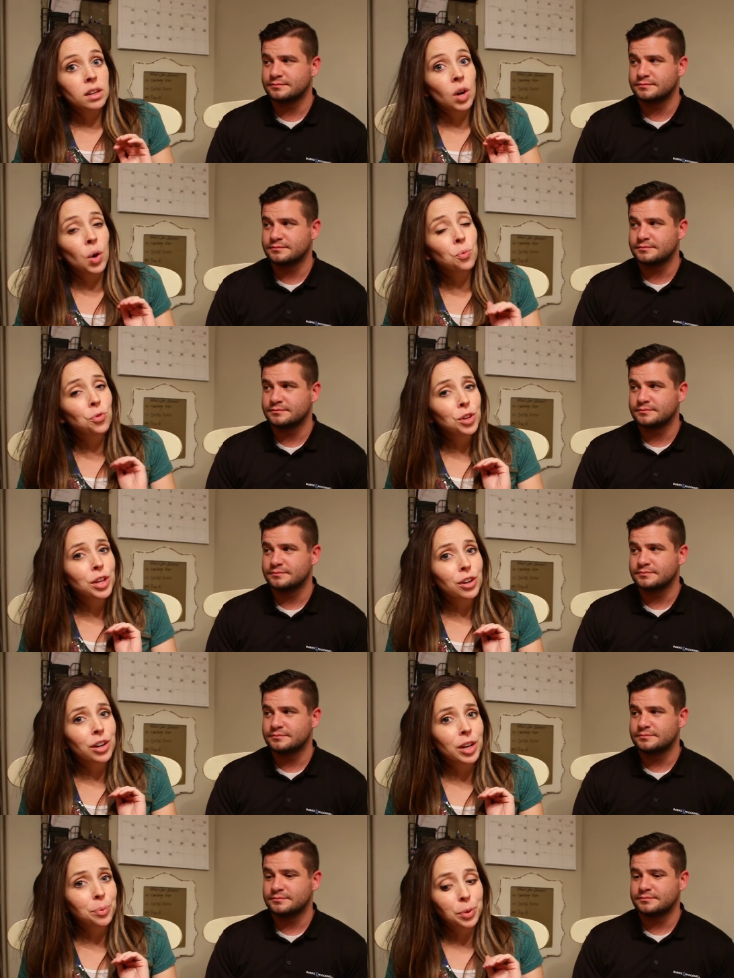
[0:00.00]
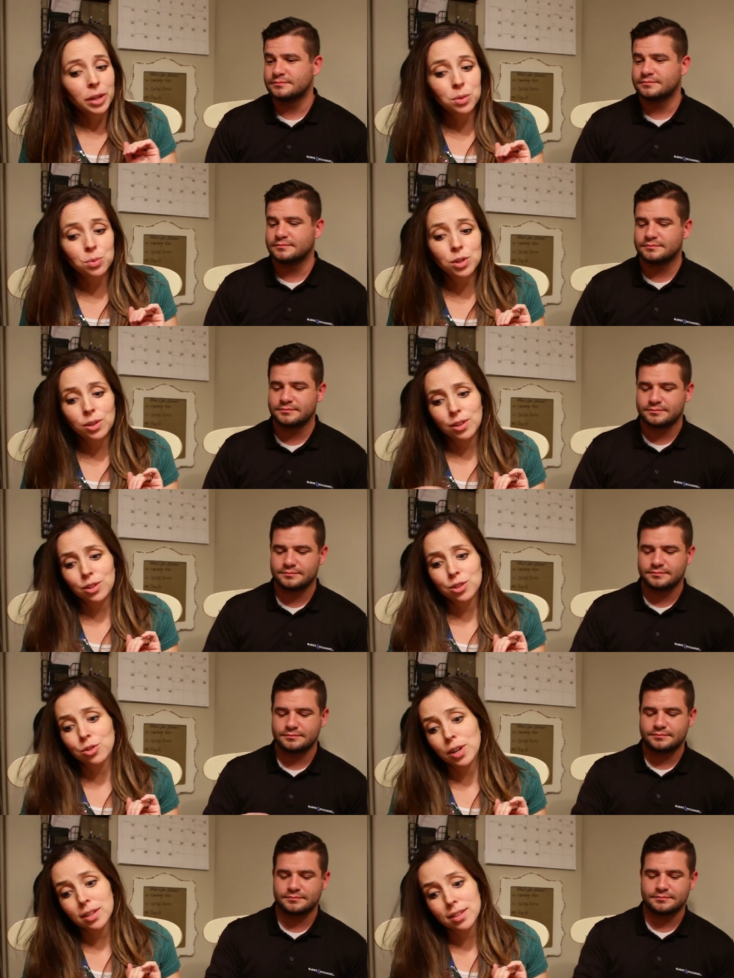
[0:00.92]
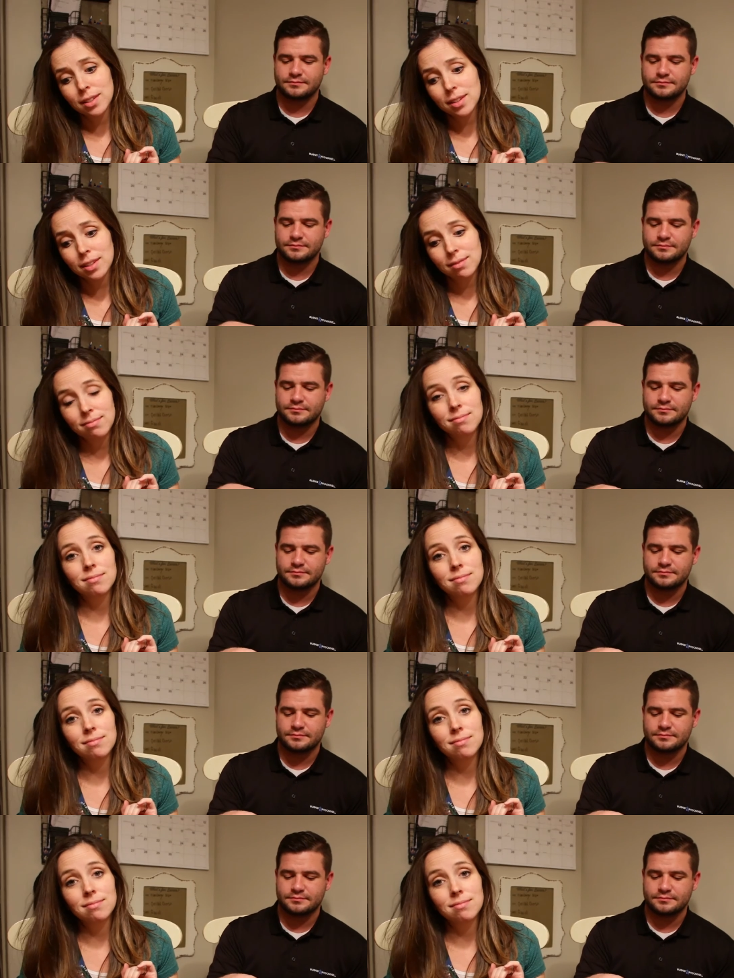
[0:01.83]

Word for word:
Speaker 1: hopefully you're in a place where you can trust